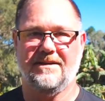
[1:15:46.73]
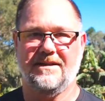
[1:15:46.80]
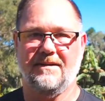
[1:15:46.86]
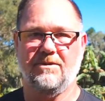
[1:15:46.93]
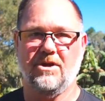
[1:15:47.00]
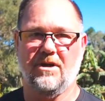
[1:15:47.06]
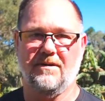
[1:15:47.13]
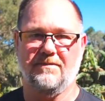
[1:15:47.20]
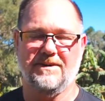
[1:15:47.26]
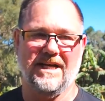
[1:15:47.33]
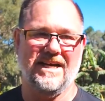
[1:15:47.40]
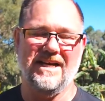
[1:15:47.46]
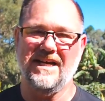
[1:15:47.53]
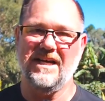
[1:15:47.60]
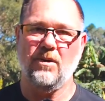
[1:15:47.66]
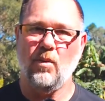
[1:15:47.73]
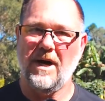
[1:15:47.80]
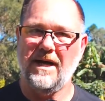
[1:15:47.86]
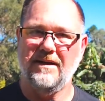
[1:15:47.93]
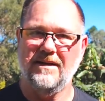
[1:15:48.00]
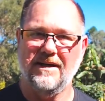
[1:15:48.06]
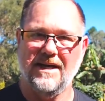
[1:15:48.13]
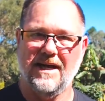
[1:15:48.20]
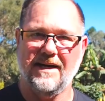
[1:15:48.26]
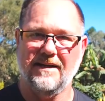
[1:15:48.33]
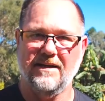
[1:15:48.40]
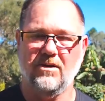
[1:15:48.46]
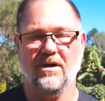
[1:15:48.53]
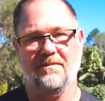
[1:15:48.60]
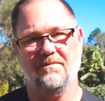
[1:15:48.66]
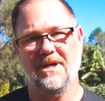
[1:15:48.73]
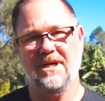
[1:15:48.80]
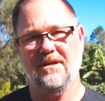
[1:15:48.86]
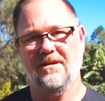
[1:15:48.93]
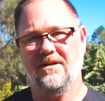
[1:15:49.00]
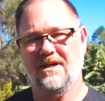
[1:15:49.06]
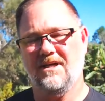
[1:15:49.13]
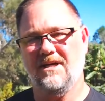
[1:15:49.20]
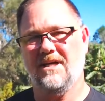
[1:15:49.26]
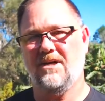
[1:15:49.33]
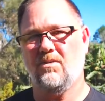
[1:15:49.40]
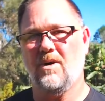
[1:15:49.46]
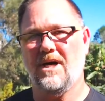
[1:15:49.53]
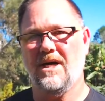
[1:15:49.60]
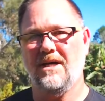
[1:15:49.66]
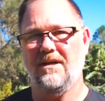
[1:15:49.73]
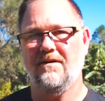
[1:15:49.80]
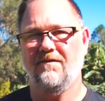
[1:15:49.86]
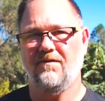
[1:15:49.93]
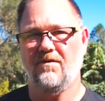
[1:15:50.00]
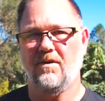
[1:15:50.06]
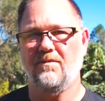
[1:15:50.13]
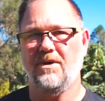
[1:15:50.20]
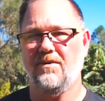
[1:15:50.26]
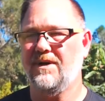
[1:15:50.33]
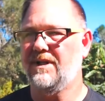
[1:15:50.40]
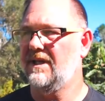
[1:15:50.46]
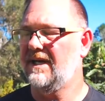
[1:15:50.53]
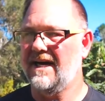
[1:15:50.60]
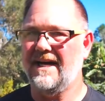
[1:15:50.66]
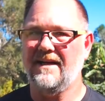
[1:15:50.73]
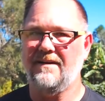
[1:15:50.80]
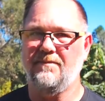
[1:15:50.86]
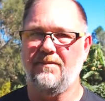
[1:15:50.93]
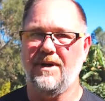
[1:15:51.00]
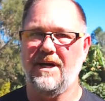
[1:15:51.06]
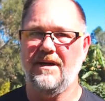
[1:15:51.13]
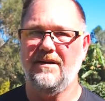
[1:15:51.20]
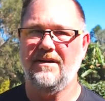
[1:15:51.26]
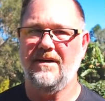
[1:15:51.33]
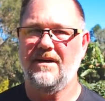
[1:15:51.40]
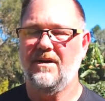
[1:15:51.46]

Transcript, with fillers: Sometimes they can get away in the garden, like mint can get away from you in the garden bed.